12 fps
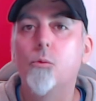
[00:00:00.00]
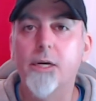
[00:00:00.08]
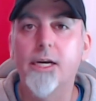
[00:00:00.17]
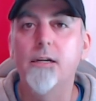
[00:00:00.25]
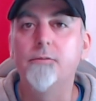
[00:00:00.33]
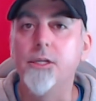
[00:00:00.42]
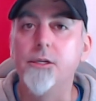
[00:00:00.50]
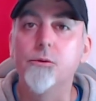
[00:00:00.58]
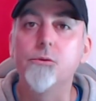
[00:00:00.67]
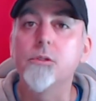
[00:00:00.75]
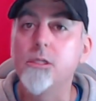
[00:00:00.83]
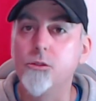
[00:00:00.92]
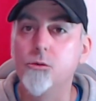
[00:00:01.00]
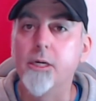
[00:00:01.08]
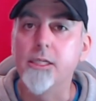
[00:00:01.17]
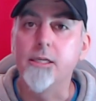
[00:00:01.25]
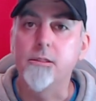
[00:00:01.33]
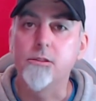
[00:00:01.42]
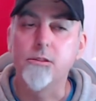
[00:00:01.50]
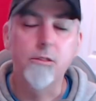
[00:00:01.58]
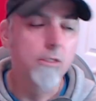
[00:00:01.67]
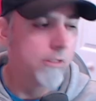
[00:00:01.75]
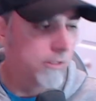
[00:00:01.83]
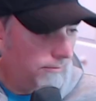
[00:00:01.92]
what kind of videos you might like to
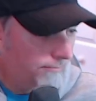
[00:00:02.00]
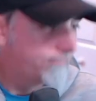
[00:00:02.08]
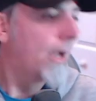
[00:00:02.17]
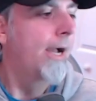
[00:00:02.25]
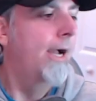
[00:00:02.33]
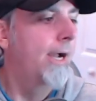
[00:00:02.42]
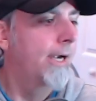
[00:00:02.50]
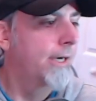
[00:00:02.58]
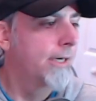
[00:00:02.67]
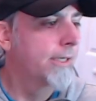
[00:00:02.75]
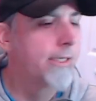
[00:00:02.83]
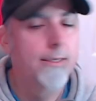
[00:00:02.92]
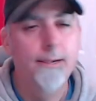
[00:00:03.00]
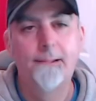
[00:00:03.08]
see. Farg!